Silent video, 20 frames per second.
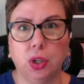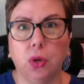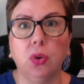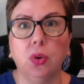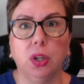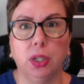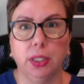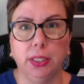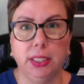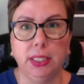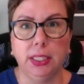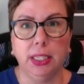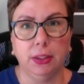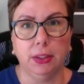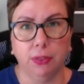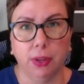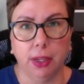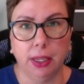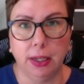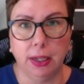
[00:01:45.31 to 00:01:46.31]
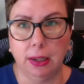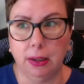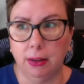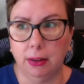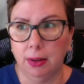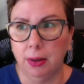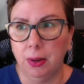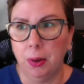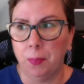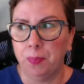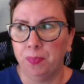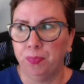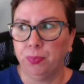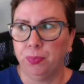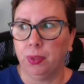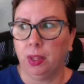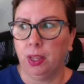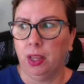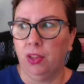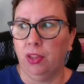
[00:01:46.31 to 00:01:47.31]
good to even
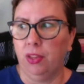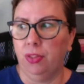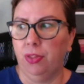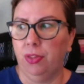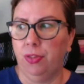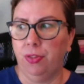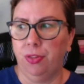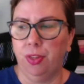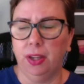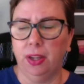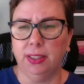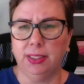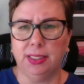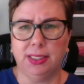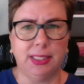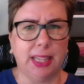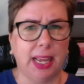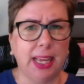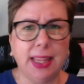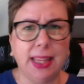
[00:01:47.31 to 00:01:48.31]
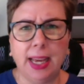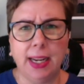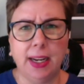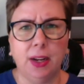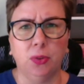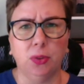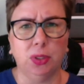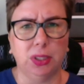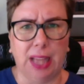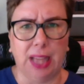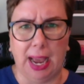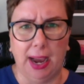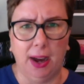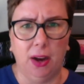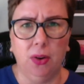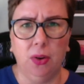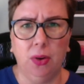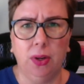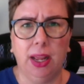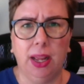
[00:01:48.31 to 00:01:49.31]
say that out
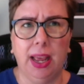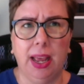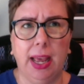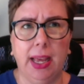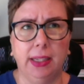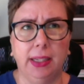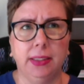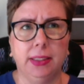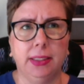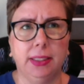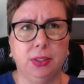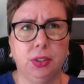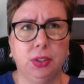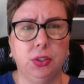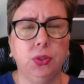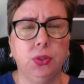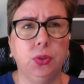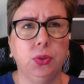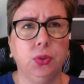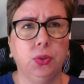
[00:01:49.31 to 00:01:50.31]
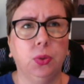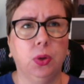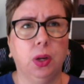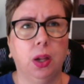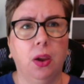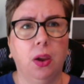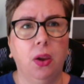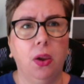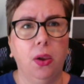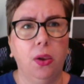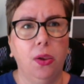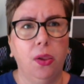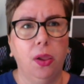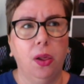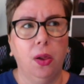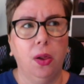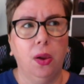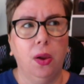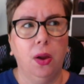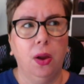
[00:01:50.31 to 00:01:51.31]
loud. And to
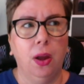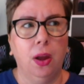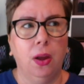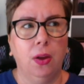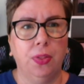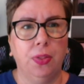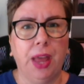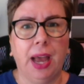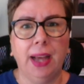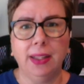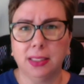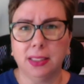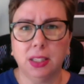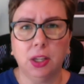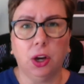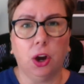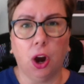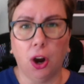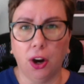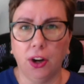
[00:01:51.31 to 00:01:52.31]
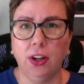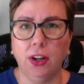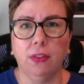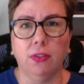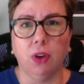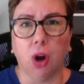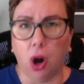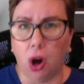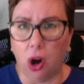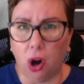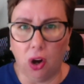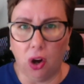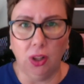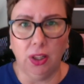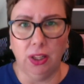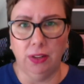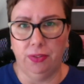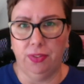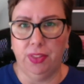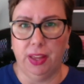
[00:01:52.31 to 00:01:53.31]
That's the heart of all
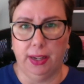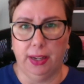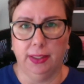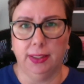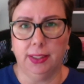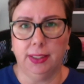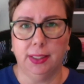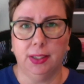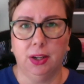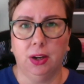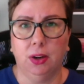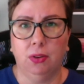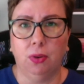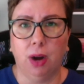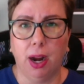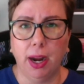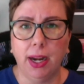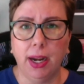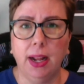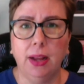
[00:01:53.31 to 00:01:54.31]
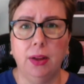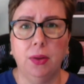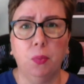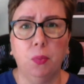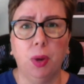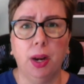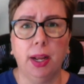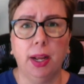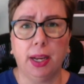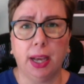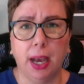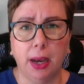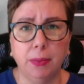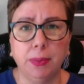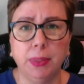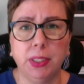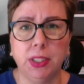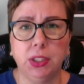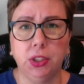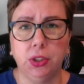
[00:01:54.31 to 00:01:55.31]
of this, right? When it
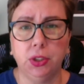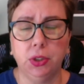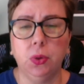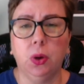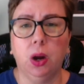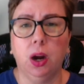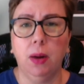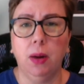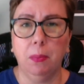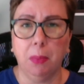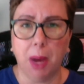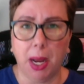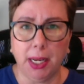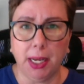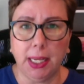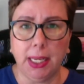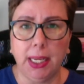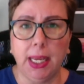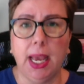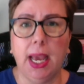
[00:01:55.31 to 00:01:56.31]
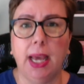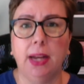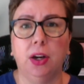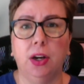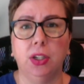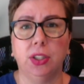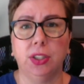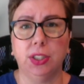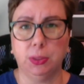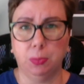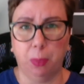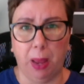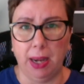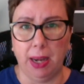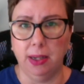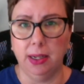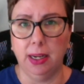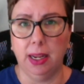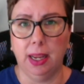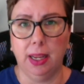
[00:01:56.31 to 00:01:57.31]
comes to our money and our
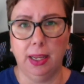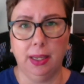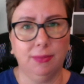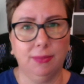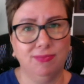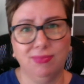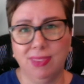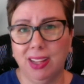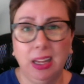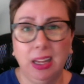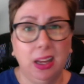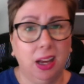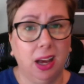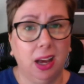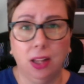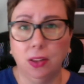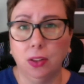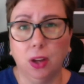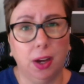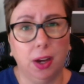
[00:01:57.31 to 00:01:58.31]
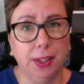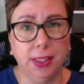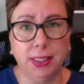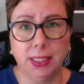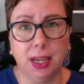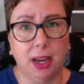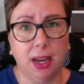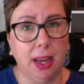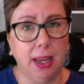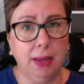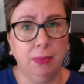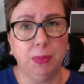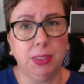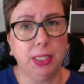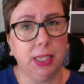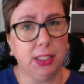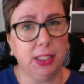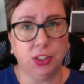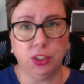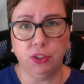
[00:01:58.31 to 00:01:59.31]
spending, a lot of times,
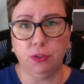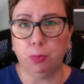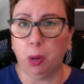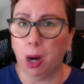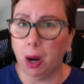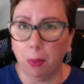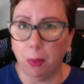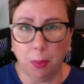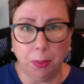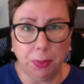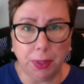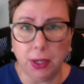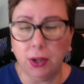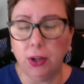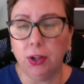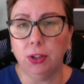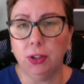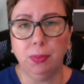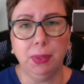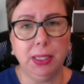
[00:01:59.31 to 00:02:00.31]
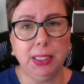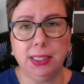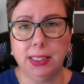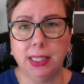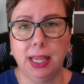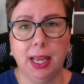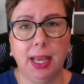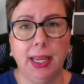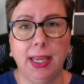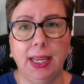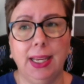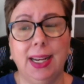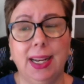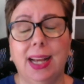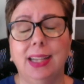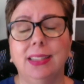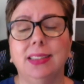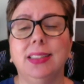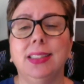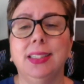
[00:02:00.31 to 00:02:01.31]
as you've probably heard me say, it
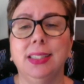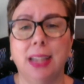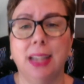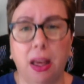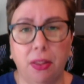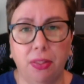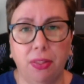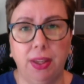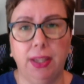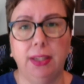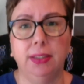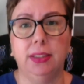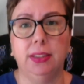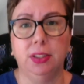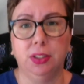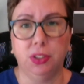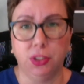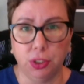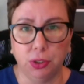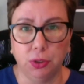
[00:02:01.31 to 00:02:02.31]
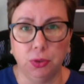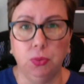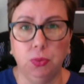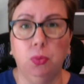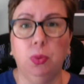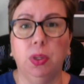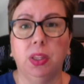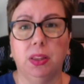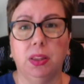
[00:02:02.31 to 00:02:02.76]
has nothing to do with